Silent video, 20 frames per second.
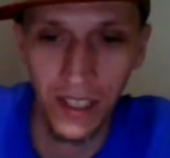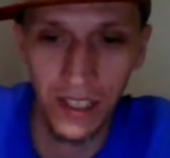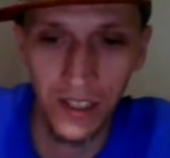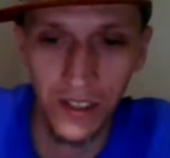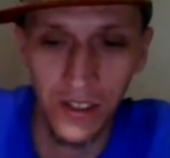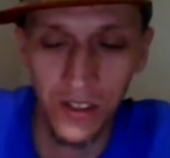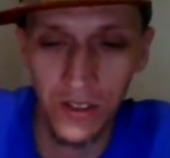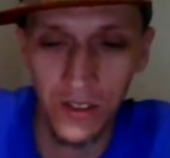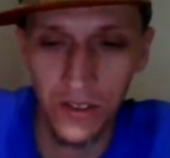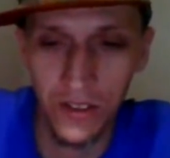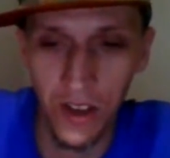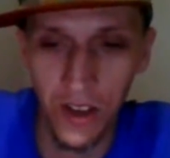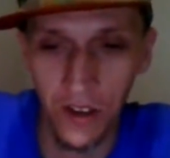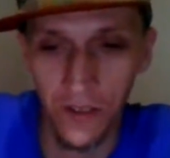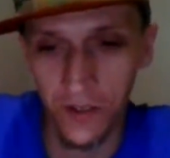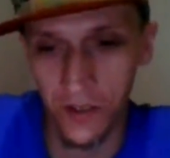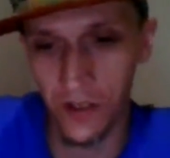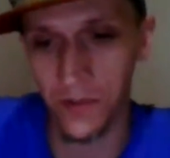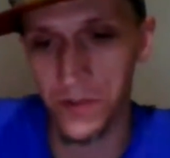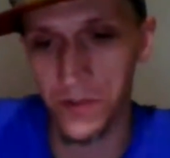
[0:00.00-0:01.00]
gets
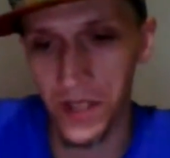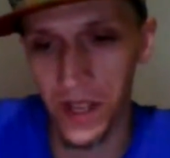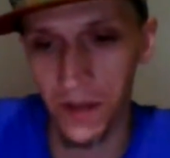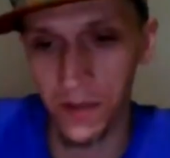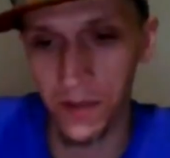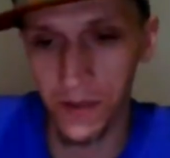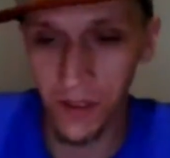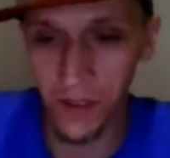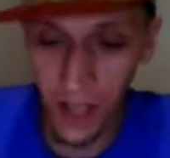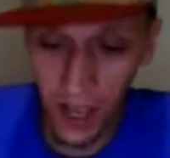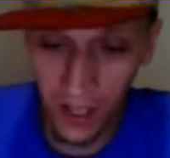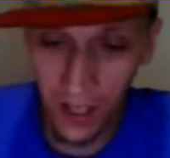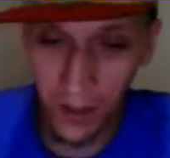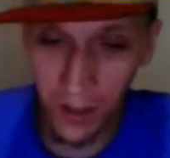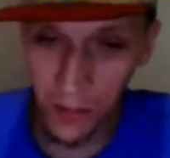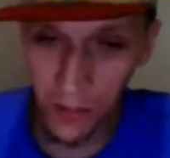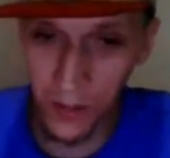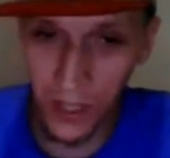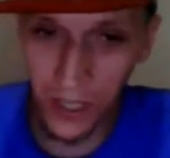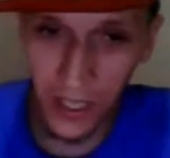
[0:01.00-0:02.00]
tough sometimes. Not
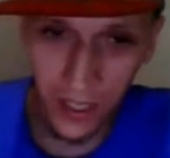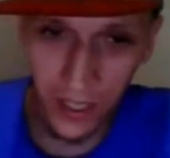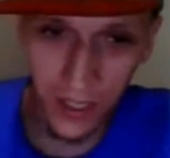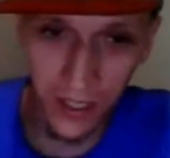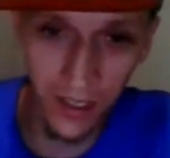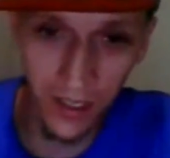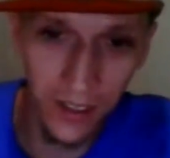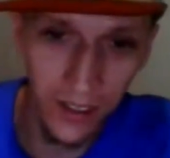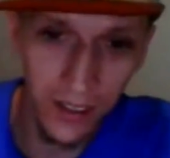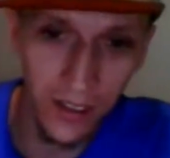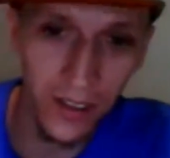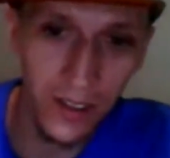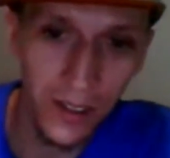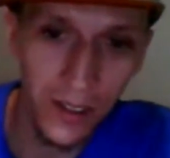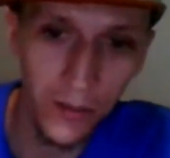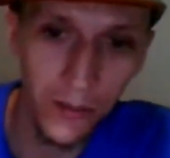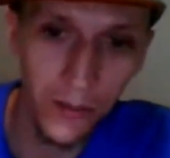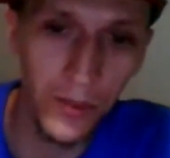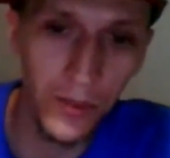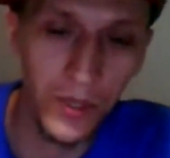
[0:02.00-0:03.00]
complaining,
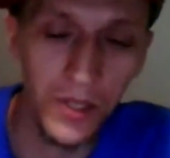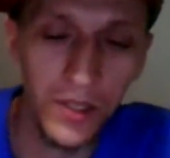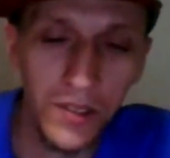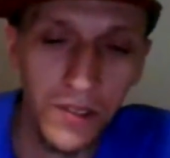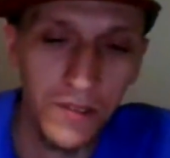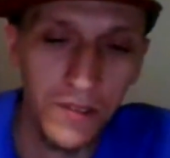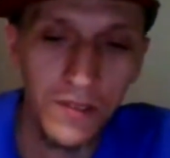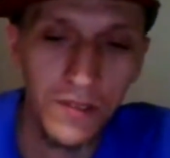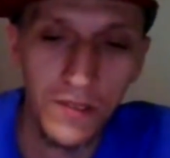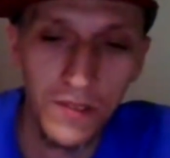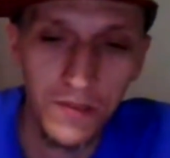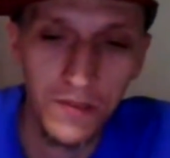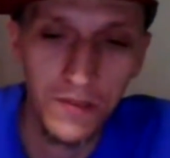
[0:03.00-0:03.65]
but